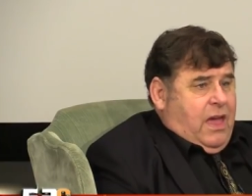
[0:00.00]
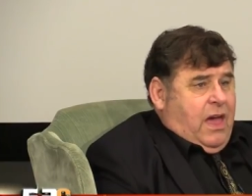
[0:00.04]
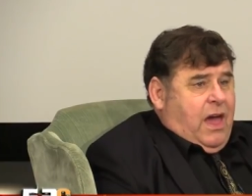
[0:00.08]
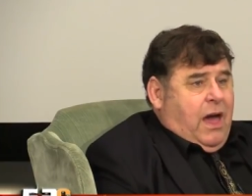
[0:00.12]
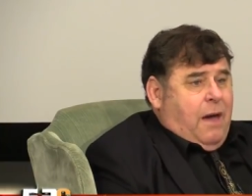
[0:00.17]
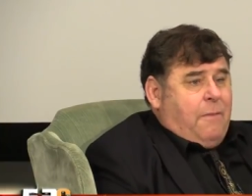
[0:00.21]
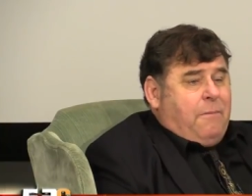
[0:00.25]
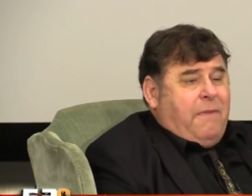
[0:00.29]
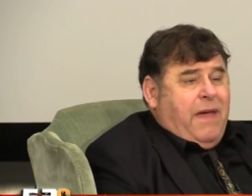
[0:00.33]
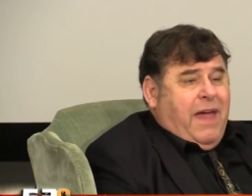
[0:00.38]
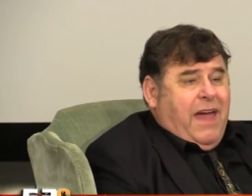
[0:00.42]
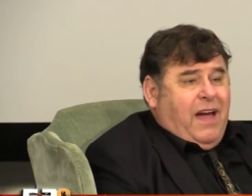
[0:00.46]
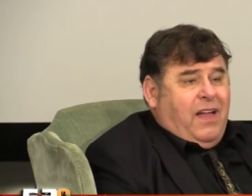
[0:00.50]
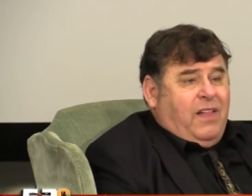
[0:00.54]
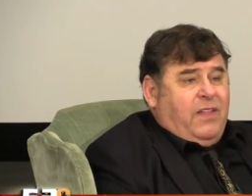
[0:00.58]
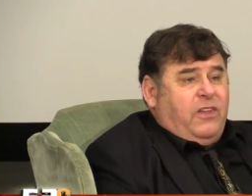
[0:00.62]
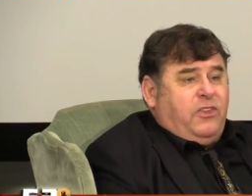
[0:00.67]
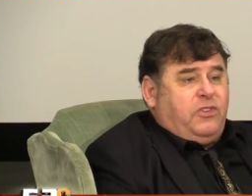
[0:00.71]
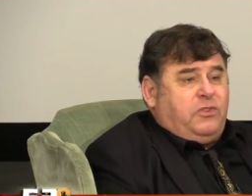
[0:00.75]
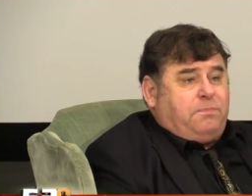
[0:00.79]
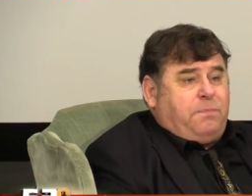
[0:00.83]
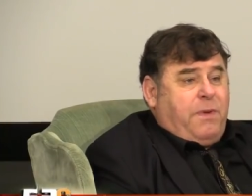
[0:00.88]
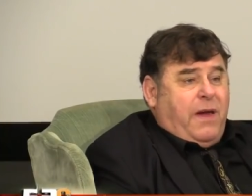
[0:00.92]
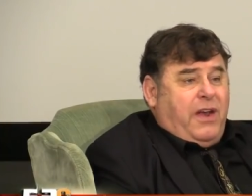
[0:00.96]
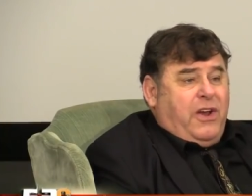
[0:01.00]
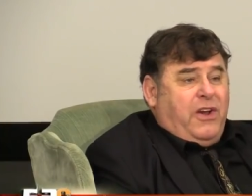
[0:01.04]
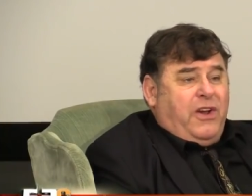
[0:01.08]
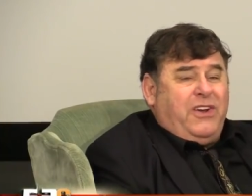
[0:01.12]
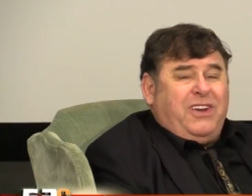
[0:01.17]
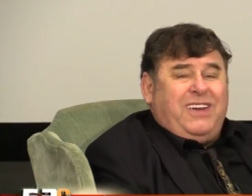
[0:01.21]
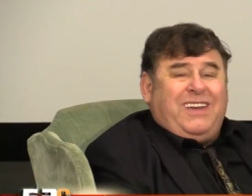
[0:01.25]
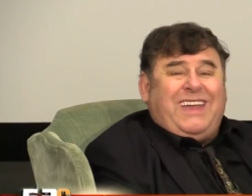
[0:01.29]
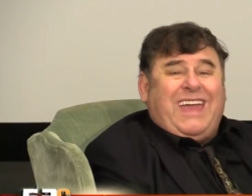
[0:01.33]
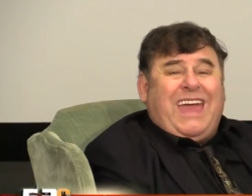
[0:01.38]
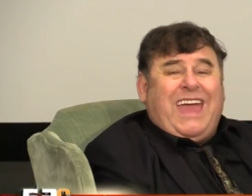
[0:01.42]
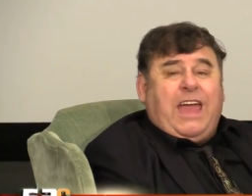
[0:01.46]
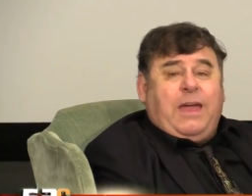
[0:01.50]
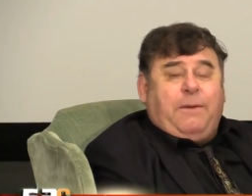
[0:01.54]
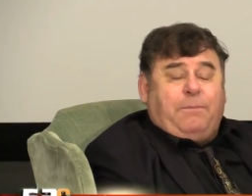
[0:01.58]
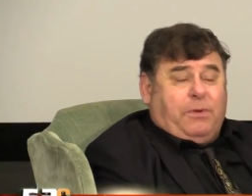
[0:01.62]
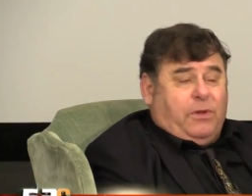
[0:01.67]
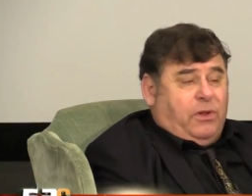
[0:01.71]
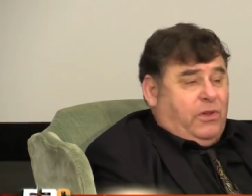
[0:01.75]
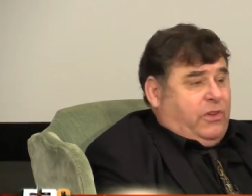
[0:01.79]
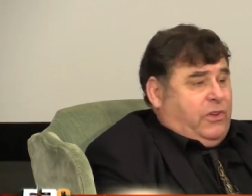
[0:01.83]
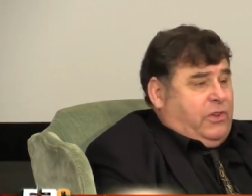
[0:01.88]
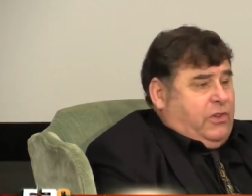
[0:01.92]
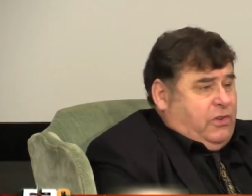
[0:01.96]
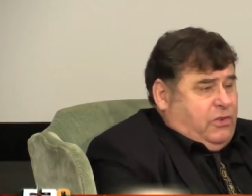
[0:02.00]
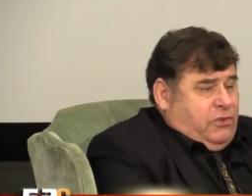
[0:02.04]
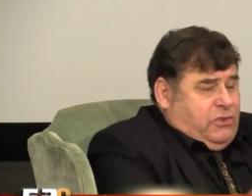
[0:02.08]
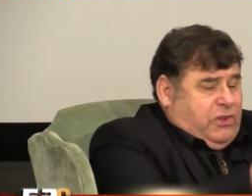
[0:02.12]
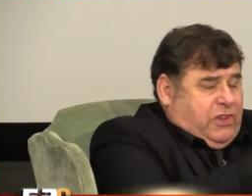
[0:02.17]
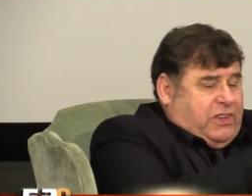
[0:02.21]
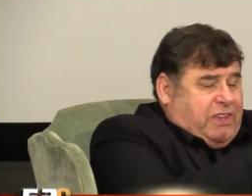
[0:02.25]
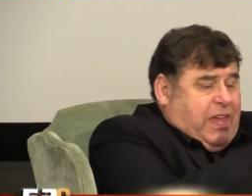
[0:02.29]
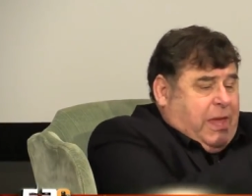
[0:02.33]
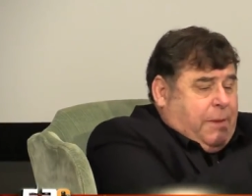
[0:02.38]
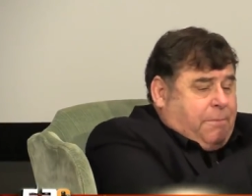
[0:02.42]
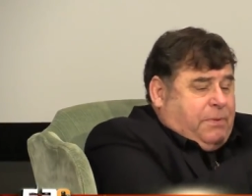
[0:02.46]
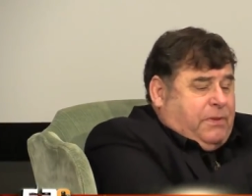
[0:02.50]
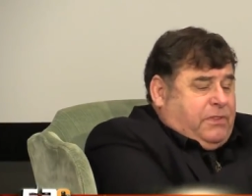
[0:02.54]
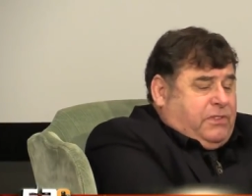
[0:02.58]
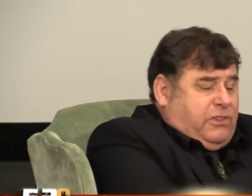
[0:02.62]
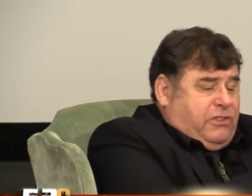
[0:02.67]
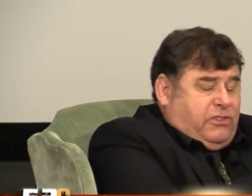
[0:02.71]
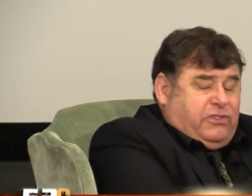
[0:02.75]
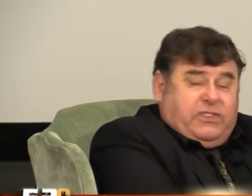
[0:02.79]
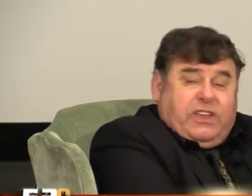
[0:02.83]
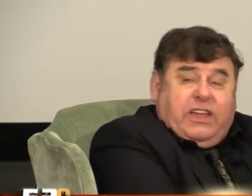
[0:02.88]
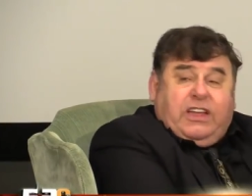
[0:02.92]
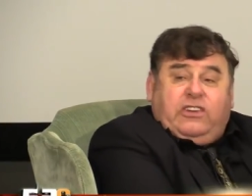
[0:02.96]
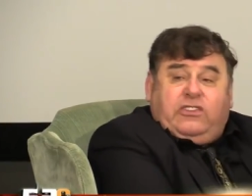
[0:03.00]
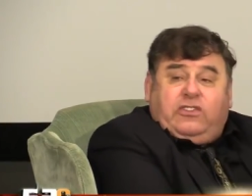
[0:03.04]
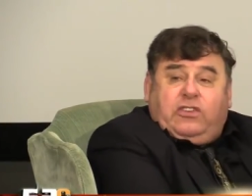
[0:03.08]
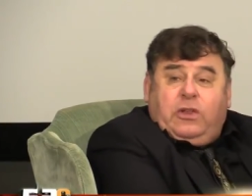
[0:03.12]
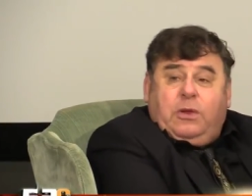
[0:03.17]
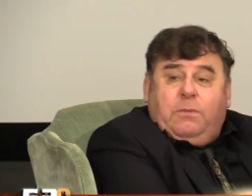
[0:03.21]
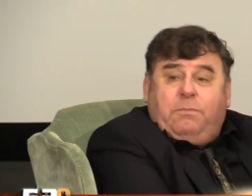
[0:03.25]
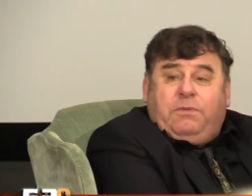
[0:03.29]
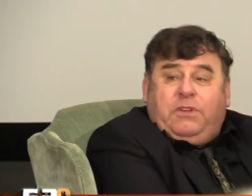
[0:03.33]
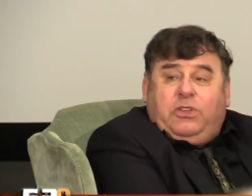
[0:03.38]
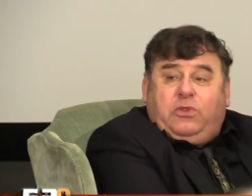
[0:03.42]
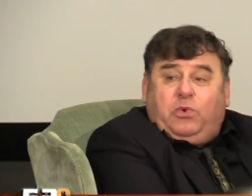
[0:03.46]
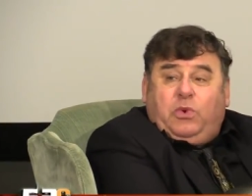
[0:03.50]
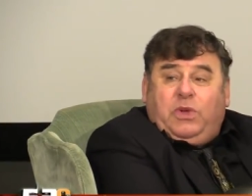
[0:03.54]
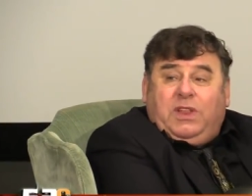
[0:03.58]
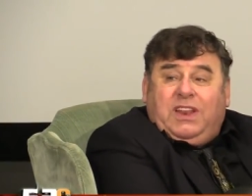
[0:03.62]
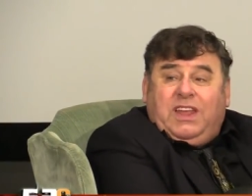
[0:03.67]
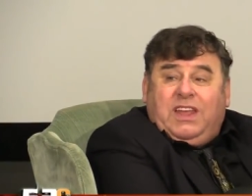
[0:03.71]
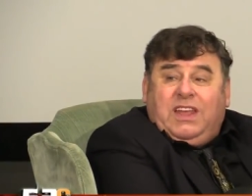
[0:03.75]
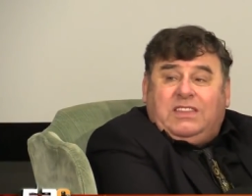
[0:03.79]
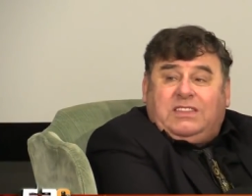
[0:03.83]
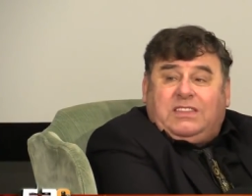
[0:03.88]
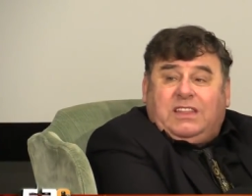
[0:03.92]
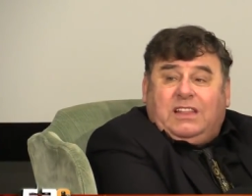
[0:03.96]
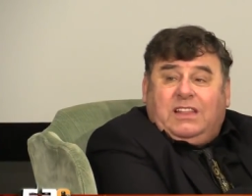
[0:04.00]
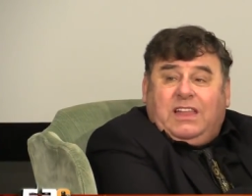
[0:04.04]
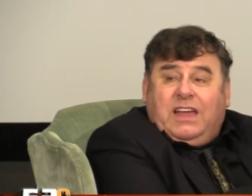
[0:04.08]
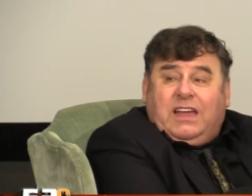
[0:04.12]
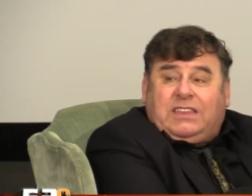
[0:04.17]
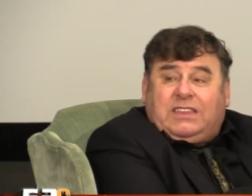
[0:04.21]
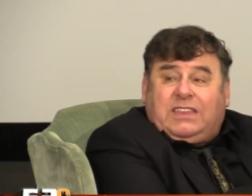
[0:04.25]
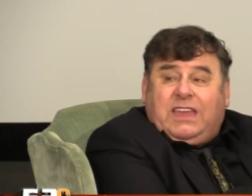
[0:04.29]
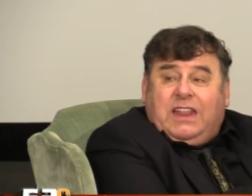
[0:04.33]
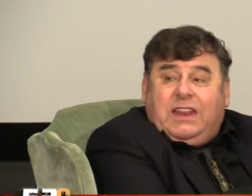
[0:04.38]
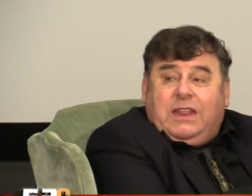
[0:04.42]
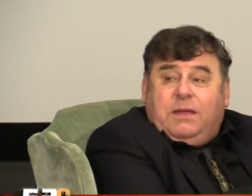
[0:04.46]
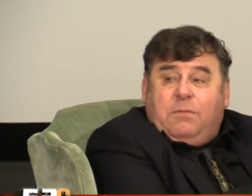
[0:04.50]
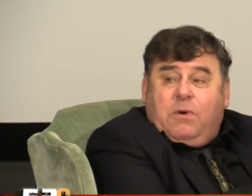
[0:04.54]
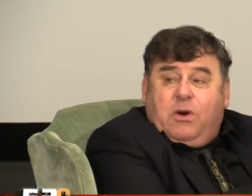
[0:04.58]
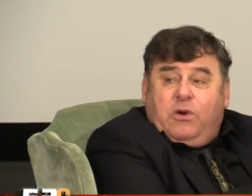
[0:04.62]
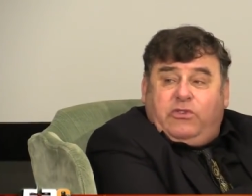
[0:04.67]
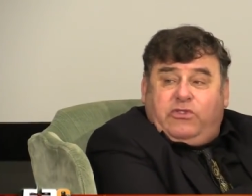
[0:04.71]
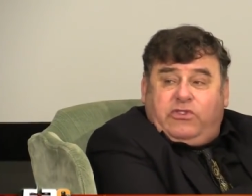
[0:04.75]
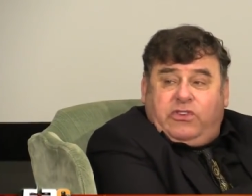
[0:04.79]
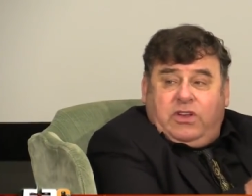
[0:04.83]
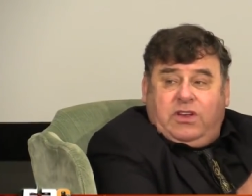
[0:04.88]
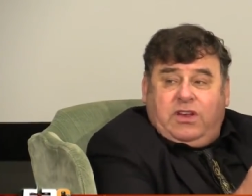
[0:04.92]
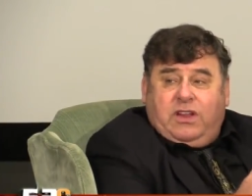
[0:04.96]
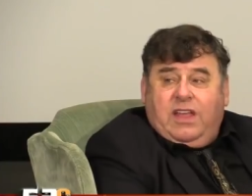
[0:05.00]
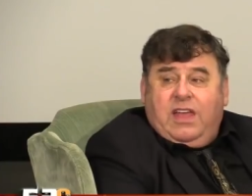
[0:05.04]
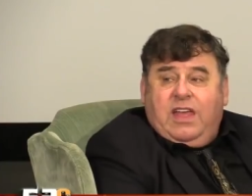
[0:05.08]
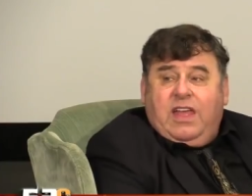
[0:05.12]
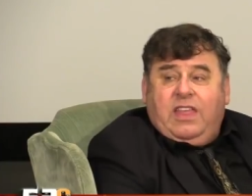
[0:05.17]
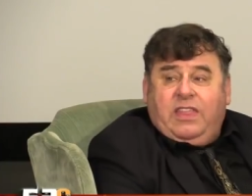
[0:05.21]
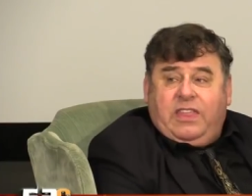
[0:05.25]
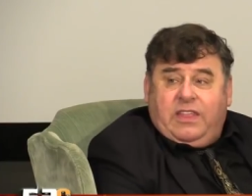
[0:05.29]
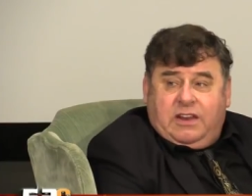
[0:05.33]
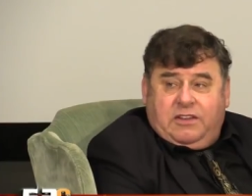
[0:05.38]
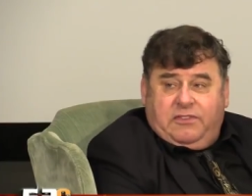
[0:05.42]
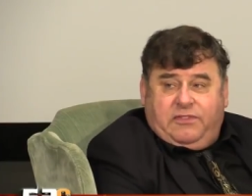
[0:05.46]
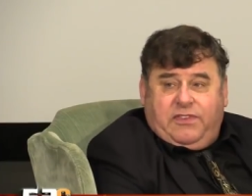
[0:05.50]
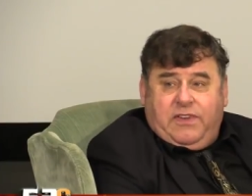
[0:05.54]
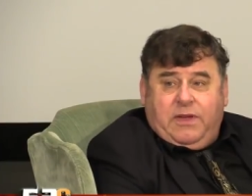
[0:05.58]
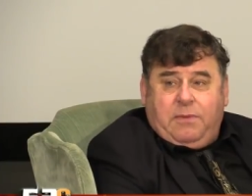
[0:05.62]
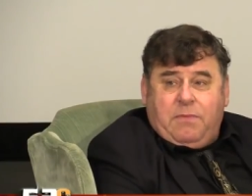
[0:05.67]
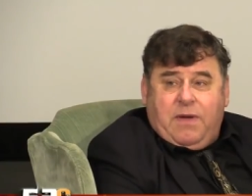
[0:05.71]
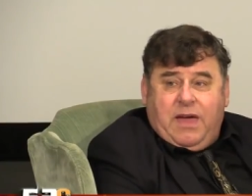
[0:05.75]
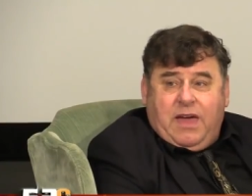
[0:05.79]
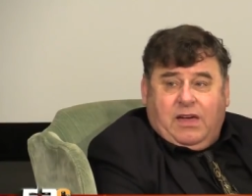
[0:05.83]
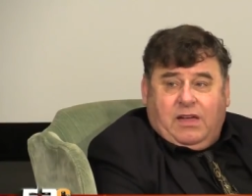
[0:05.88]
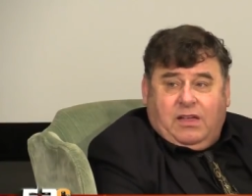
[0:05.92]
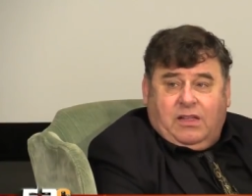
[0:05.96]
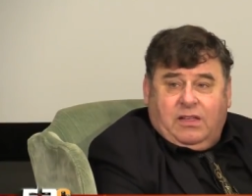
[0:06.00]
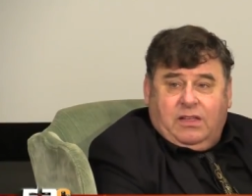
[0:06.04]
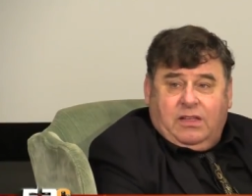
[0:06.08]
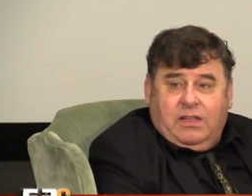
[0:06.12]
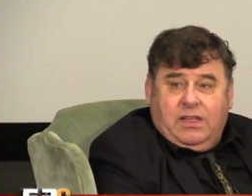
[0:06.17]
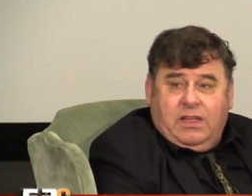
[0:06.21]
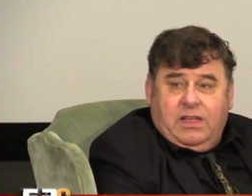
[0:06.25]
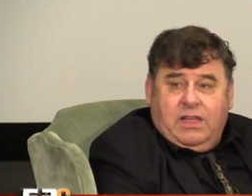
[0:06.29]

A male is better able to keep a distinction between intellect and emotion than a female.